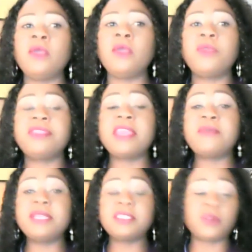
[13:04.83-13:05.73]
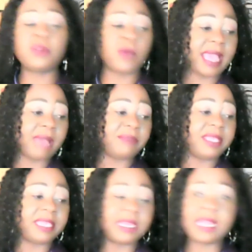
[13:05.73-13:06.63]
with the reason why I'm
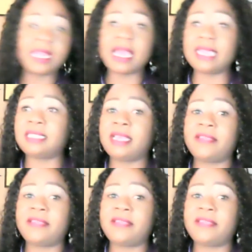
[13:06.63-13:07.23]
here, guys.